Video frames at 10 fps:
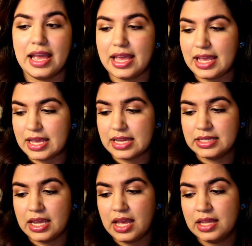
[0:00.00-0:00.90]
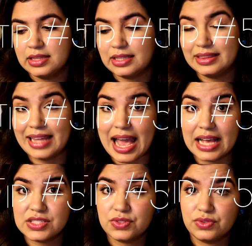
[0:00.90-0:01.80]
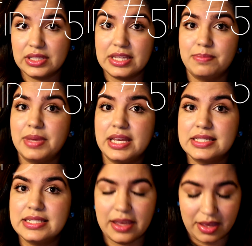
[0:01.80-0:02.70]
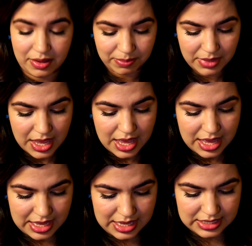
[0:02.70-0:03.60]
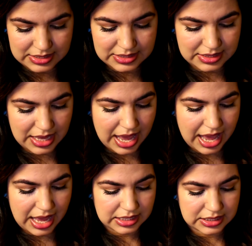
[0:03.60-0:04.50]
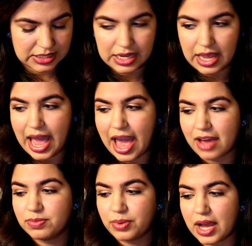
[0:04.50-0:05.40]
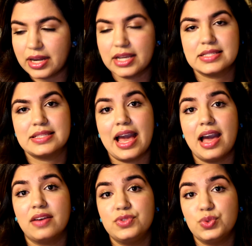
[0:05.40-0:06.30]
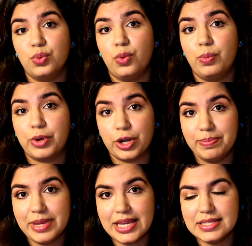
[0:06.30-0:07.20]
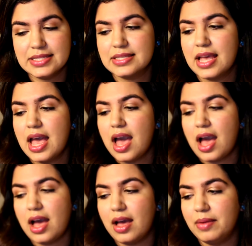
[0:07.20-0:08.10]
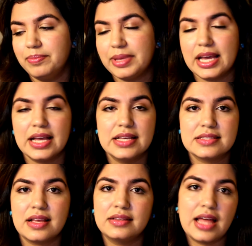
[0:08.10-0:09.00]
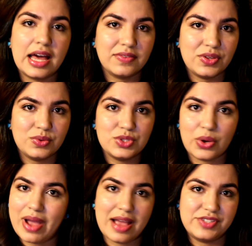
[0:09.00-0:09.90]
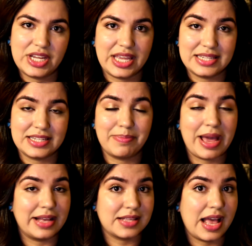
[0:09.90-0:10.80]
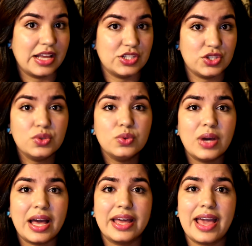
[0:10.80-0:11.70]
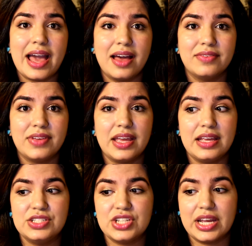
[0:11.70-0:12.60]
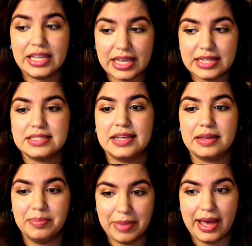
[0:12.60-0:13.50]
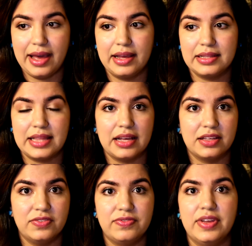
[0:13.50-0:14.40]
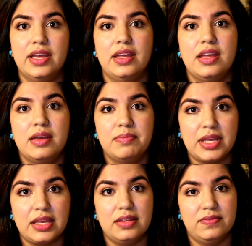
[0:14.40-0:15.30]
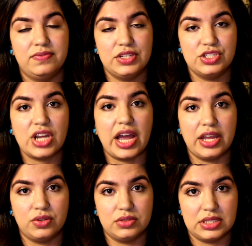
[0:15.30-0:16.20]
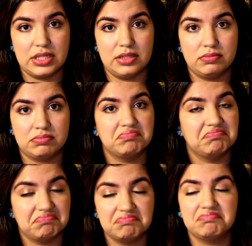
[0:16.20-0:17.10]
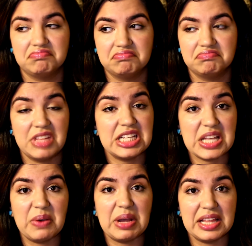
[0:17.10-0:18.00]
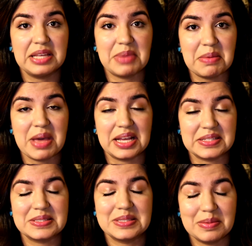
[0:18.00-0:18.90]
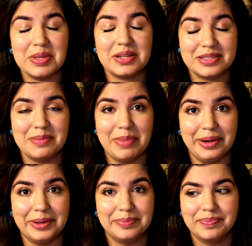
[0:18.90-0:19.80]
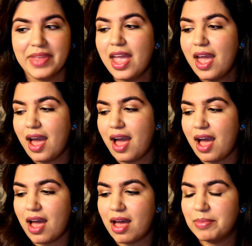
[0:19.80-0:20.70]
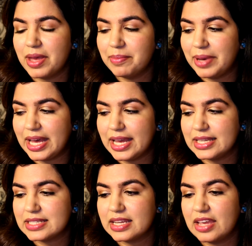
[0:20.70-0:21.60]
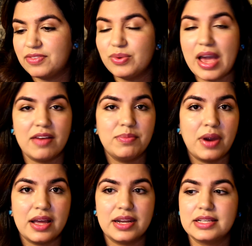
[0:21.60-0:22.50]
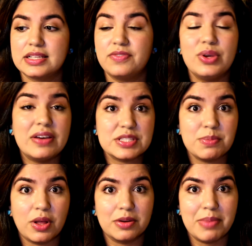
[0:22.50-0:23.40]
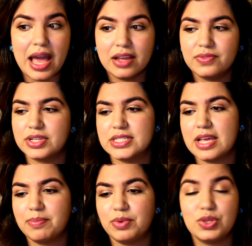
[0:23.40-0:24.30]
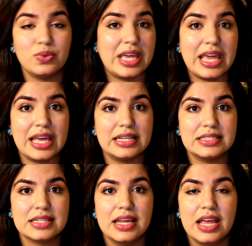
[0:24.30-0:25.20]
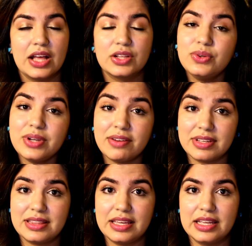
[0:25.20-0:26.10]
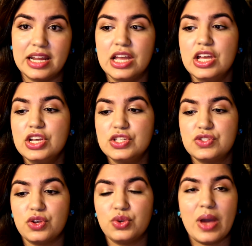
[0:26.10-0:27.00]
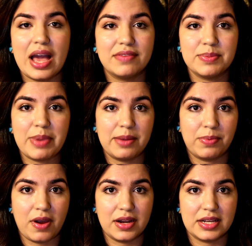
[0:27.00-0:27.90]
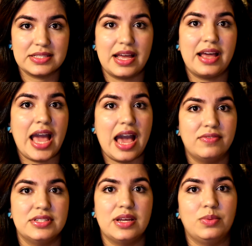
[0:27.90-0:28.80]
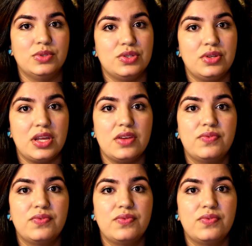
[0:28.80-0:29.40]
And the last really big tip is that have products that have dual purpose. Because a lot of you don't have gigantic bags. I do. I have a gigantic bag that could fit my infant child in. That's how I like my bags. The bigger the better. But if you have a smaller bag, for example, you can't include everything in it. So you have to buy products that have a double duty.